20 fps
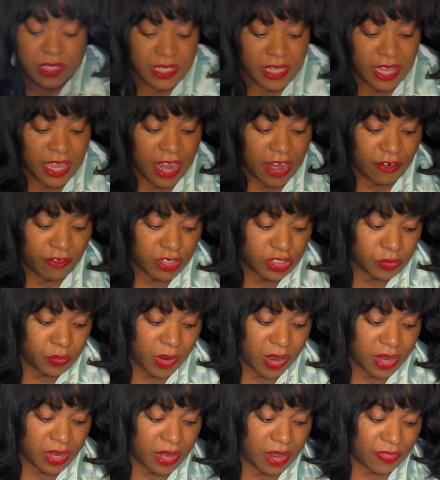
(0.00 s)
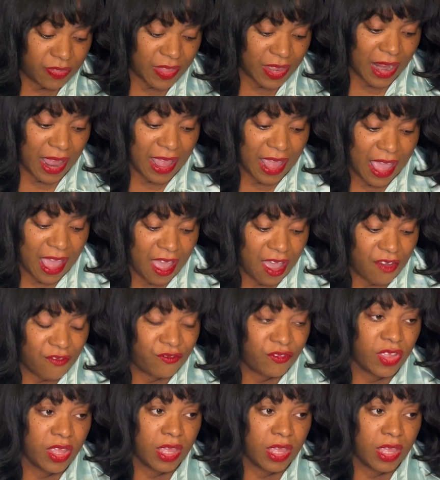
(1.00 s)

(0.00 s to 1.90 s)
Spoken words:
and carriage one that I have.